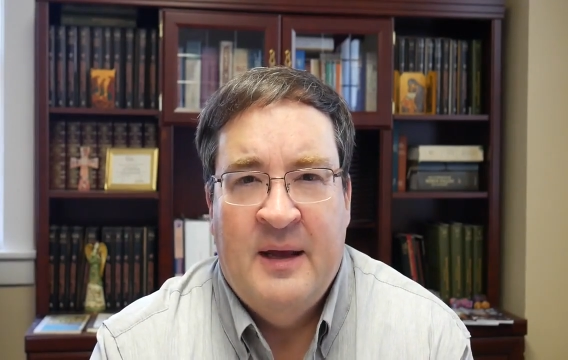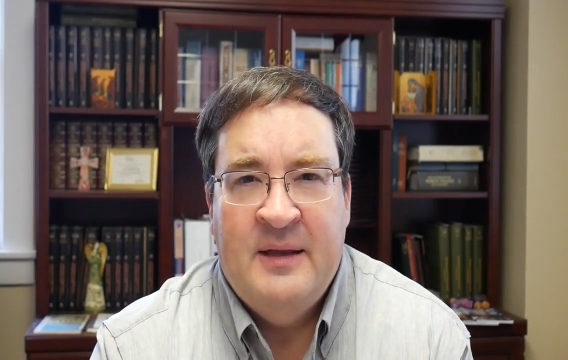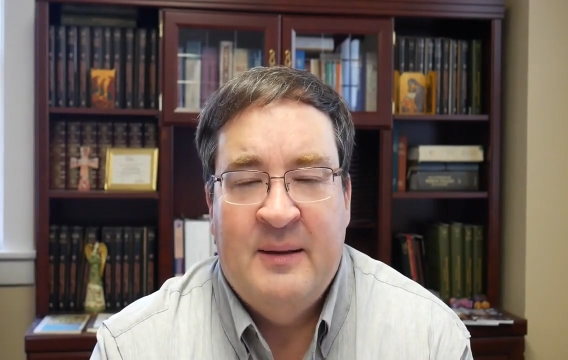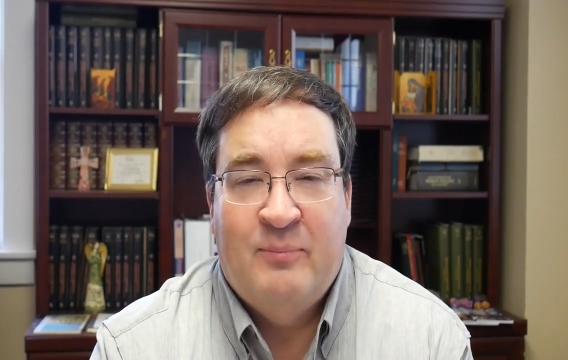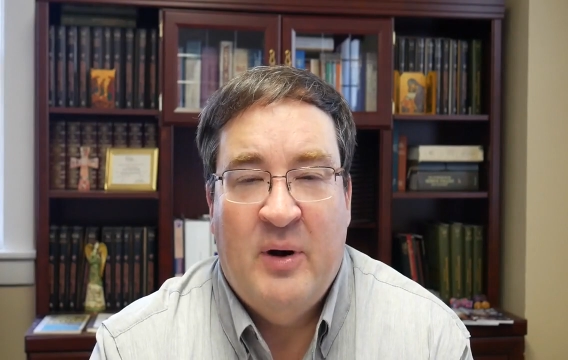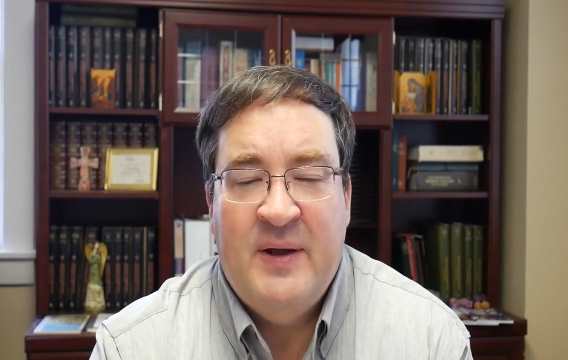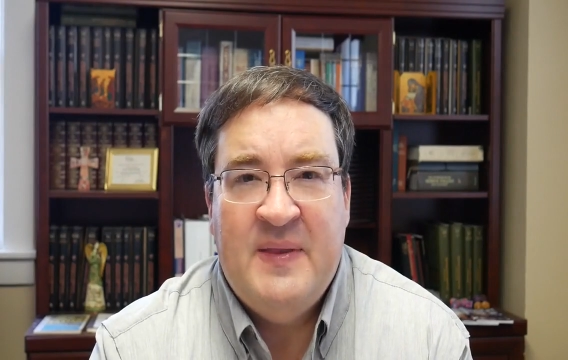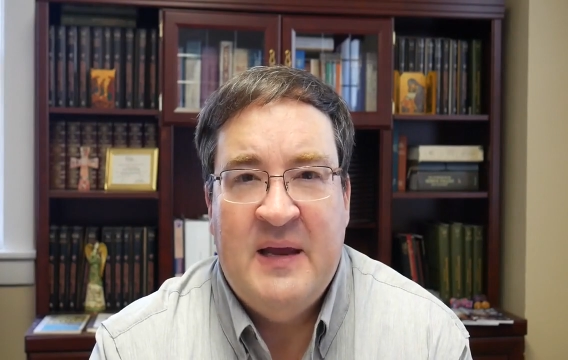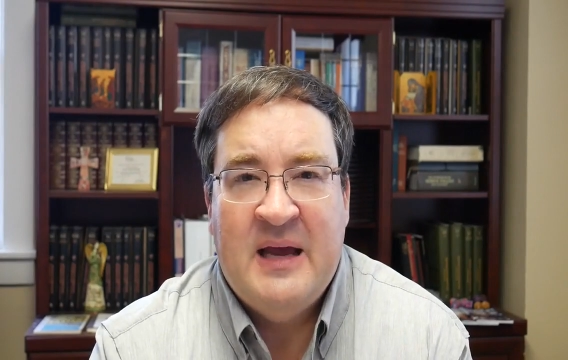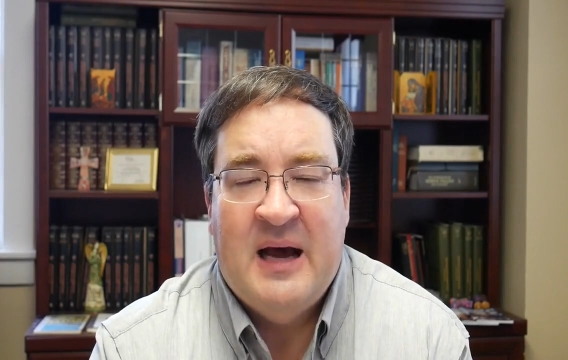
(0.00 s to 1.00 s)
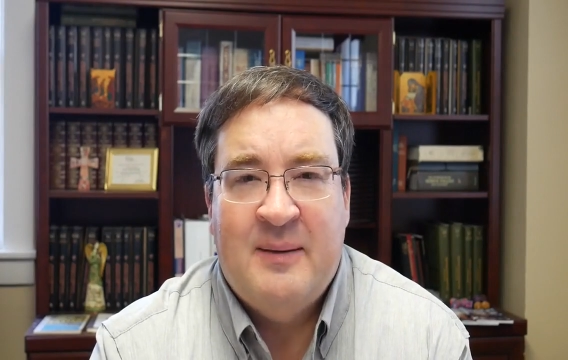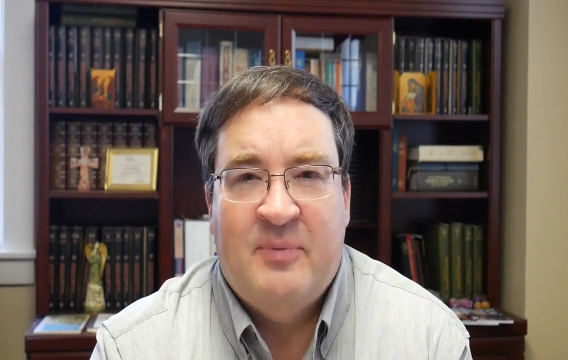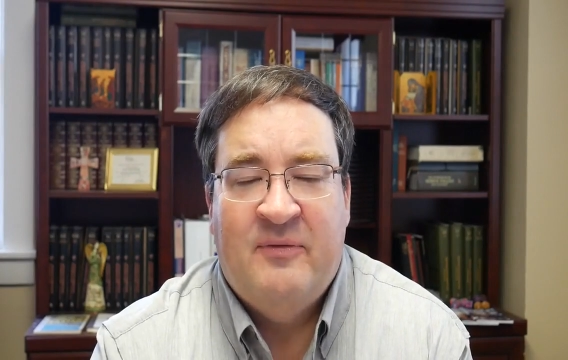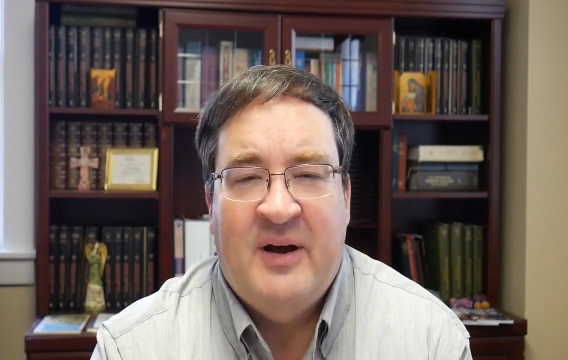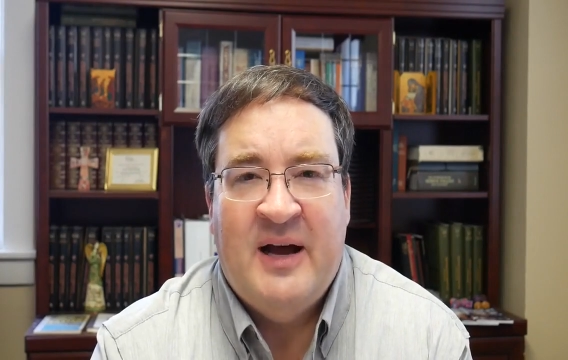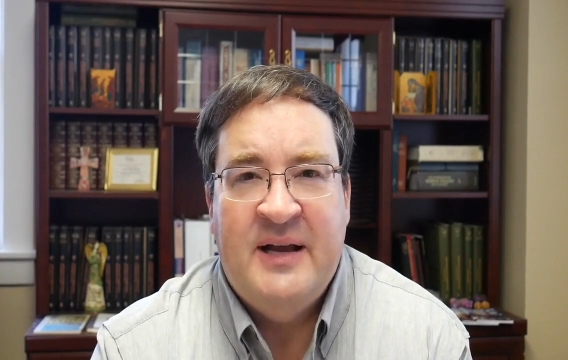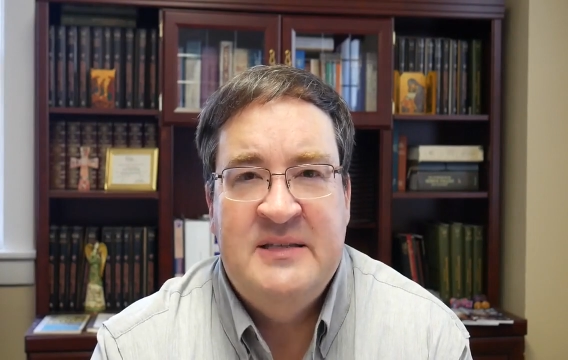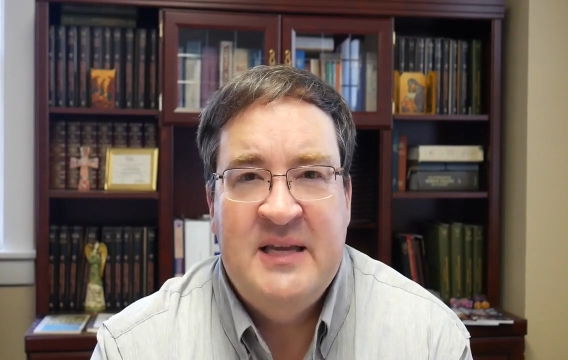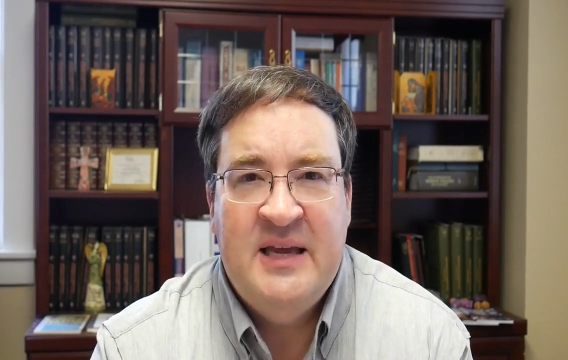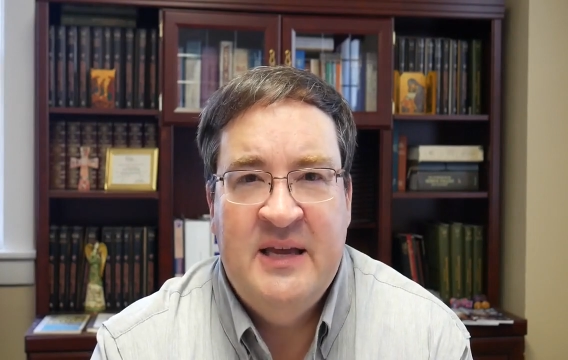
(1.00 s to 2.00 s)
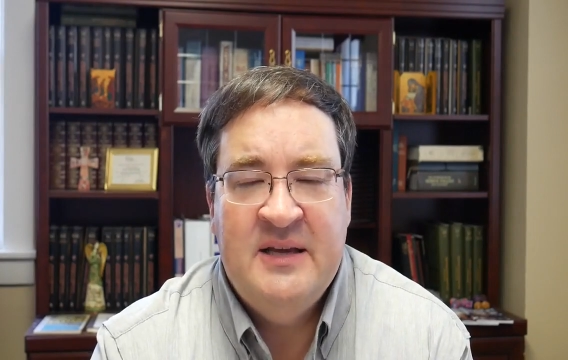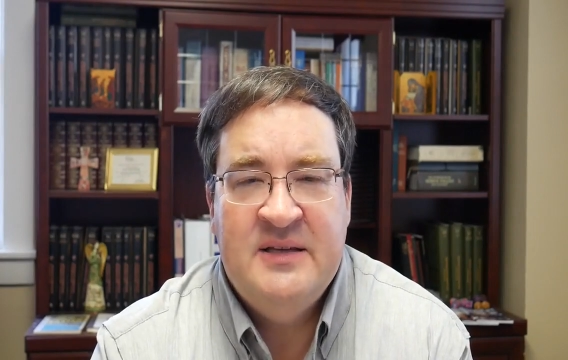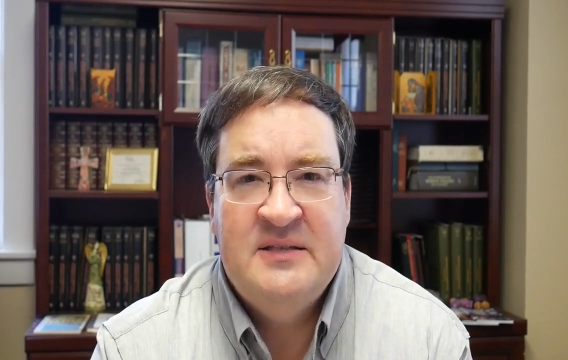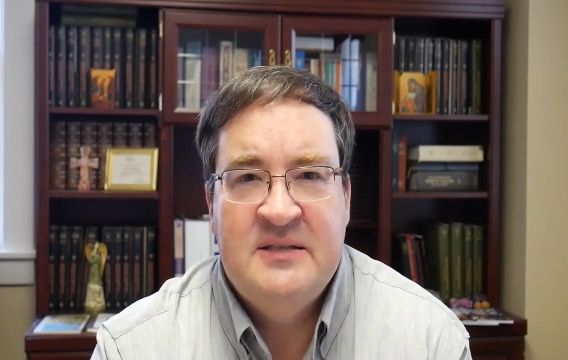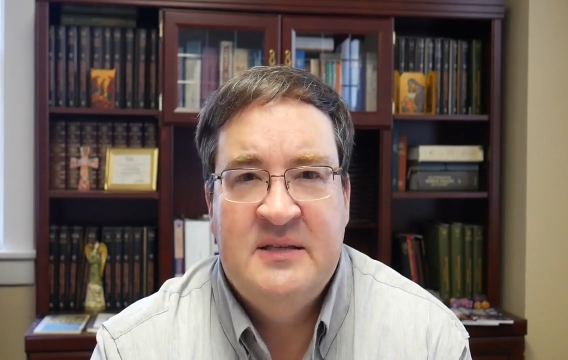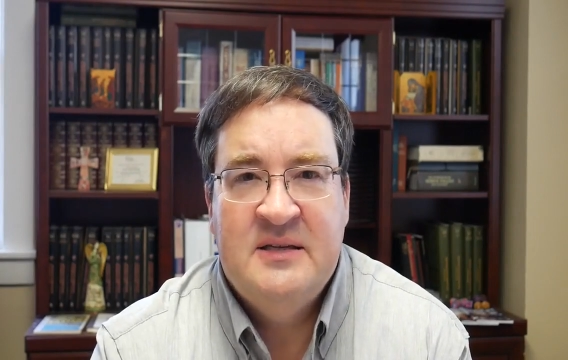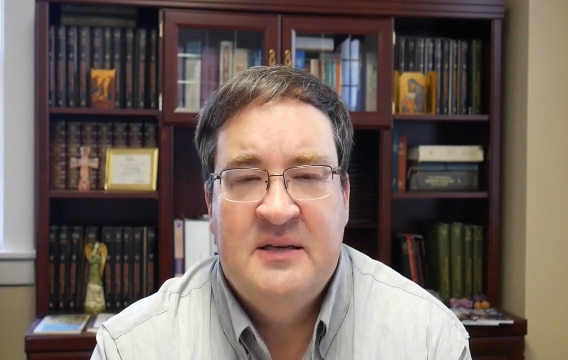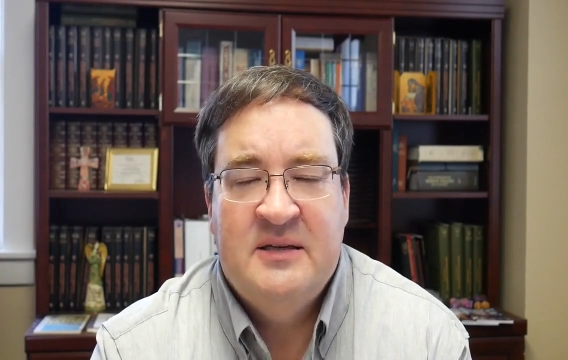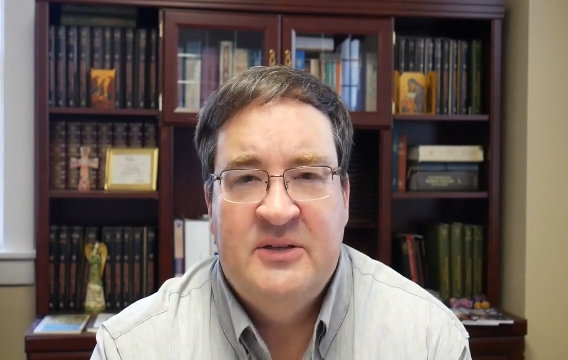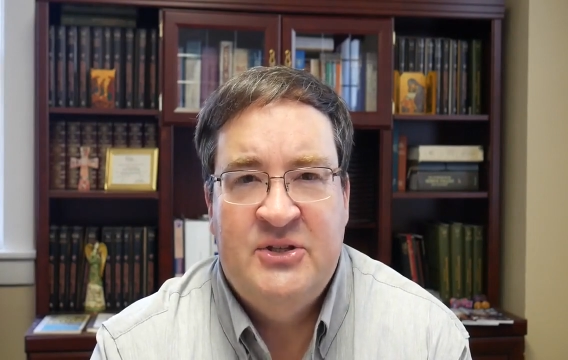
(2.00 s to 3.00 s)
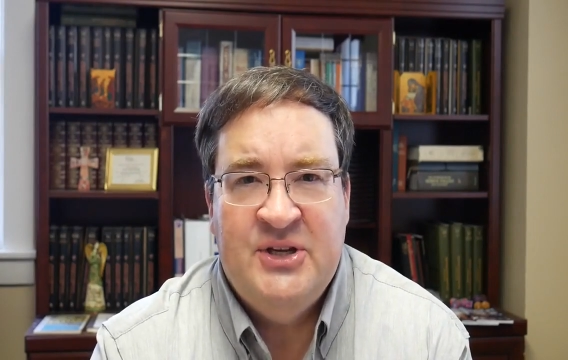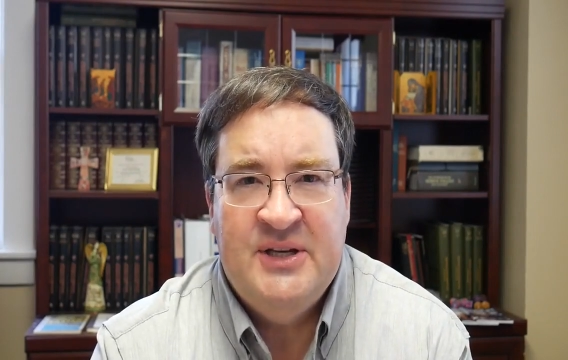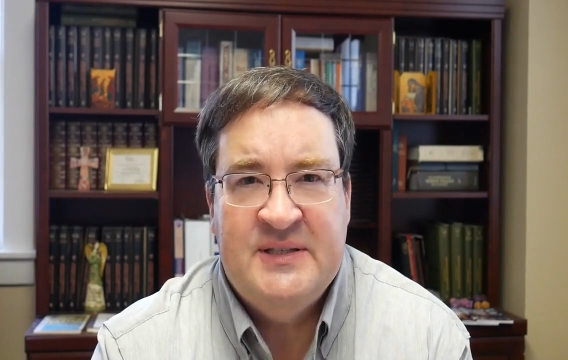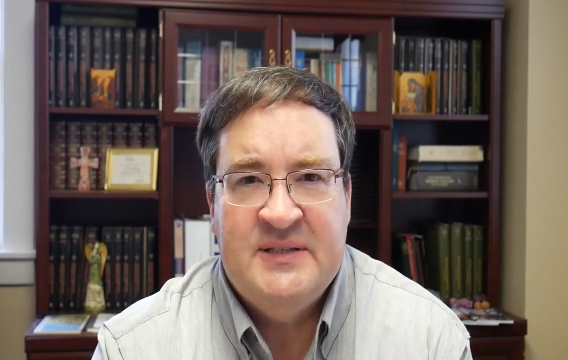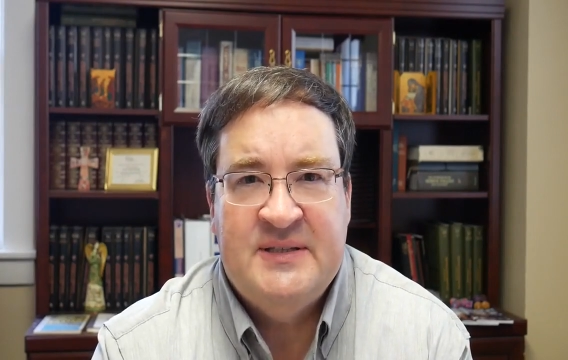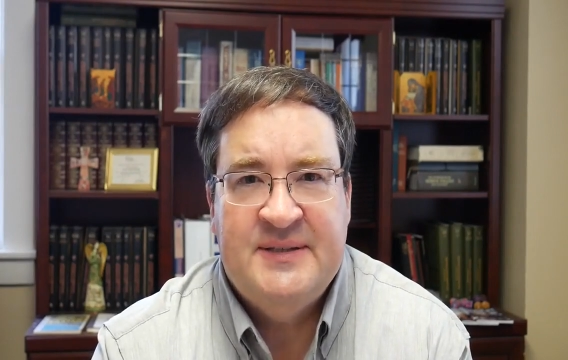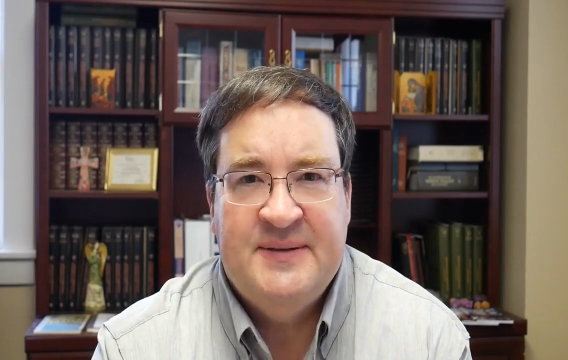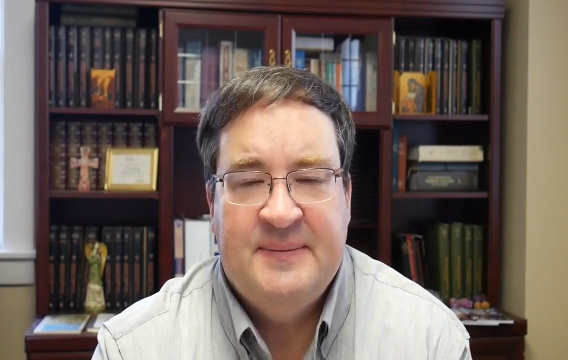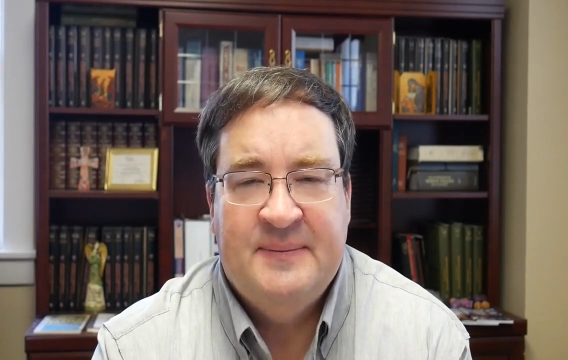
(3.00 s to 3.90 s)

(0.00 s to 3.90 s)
And the bread that God provides is Jesus.